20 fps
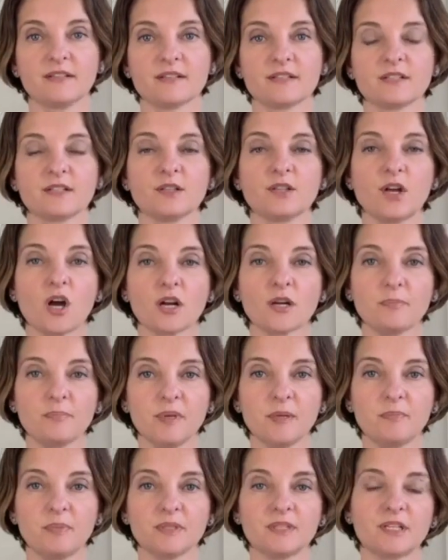There's a lot of
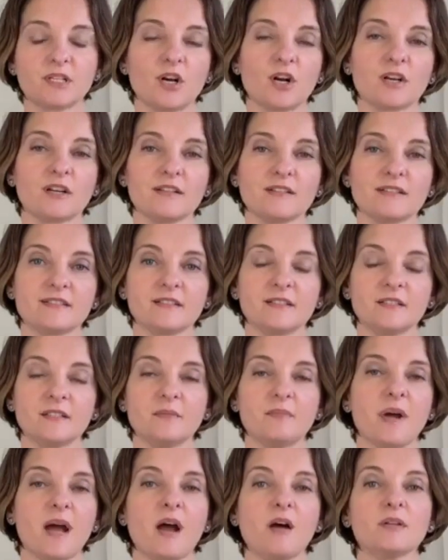people that are concerned
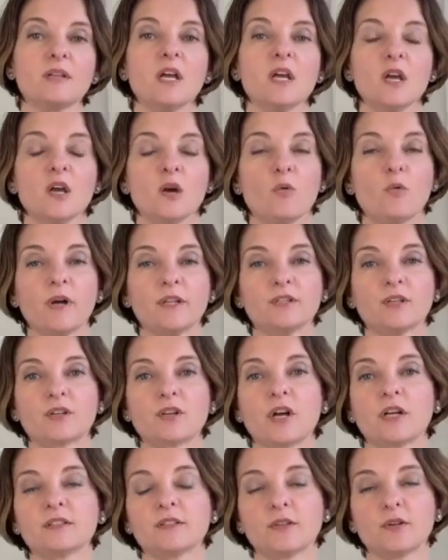about whether or
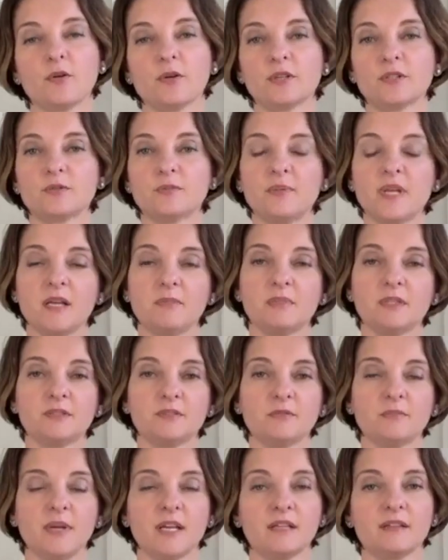not they're going to be able
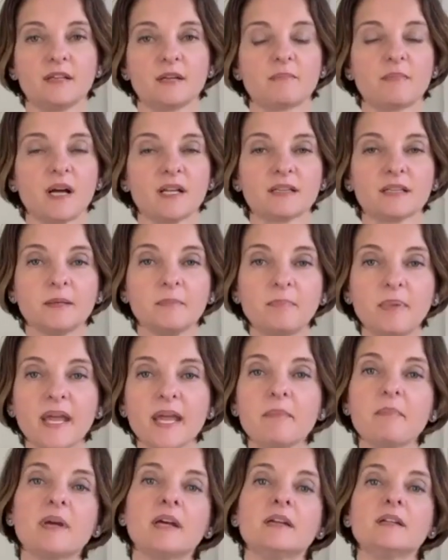to make their monthly
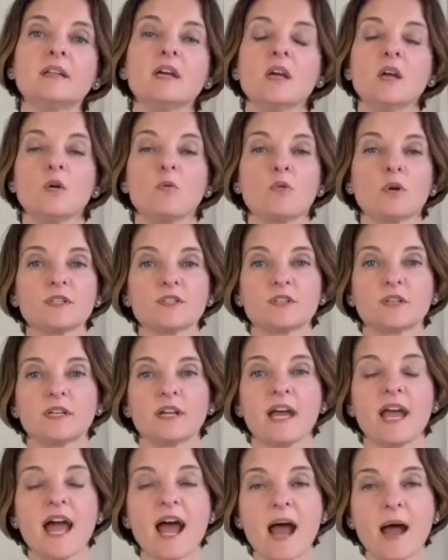payment, what's going
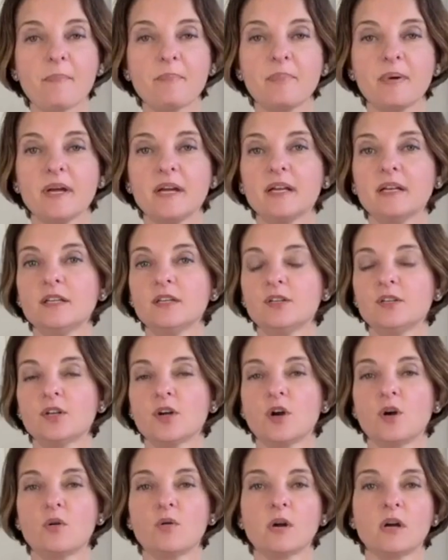to happen, you
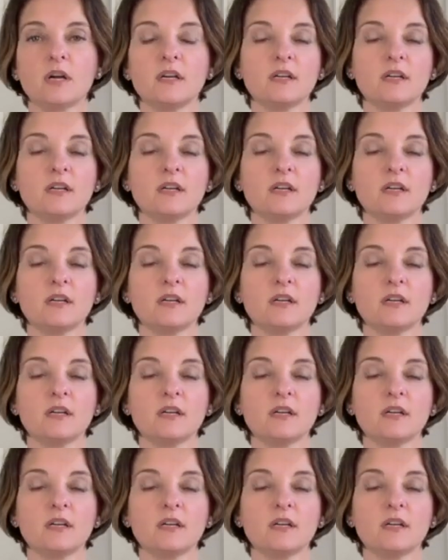know,